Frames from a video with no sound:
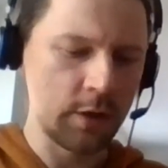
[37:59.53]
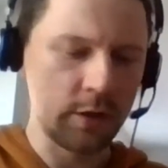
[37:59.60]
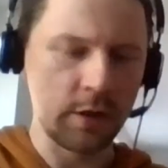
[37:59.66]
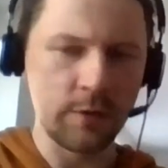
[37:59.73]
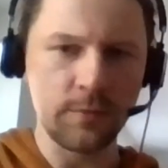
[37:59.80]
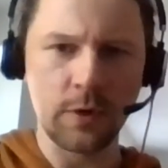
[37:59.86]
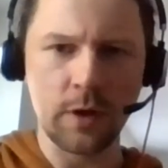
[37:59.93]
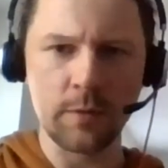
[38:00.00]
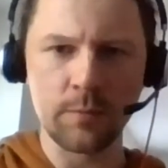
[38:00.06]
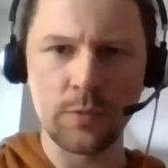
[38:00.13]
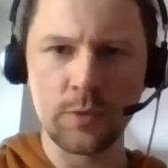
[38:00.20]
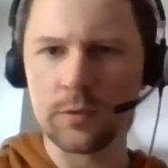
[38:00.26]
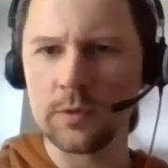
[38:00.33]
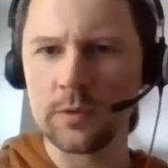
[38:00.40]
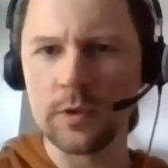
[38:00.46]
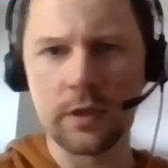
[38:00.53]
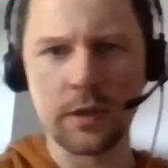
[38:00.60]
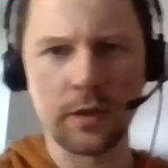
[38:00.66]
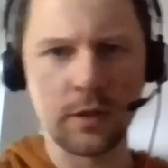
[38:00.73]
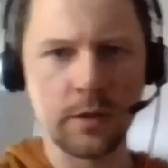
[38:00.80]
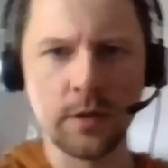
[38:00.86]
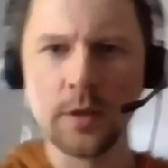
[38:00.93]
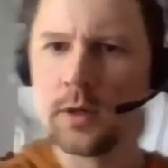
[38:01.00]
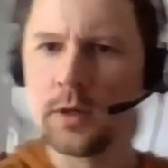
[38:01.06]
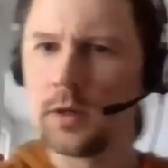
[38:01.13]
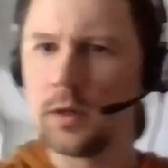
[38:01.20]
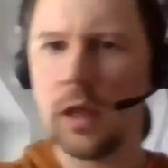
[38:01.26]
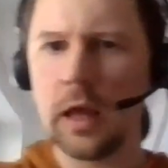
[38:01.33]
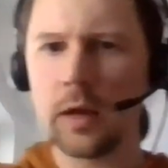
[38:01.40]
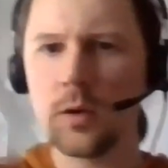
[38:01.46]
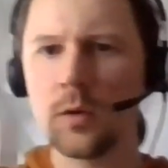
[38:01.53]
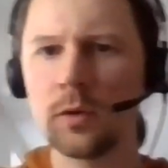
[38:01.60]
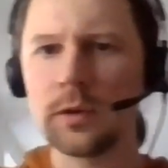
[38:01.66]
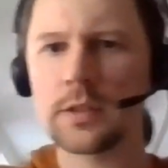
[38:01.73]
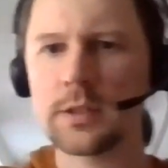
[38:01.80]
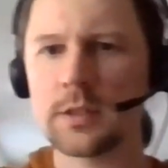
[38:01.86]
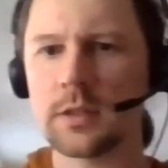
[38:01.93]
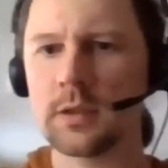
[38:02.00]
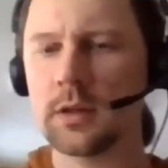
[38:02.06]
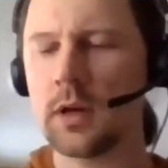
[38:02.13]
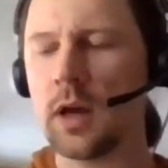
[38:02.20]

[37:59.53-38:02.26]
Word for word: Then for compute, the uh, like all this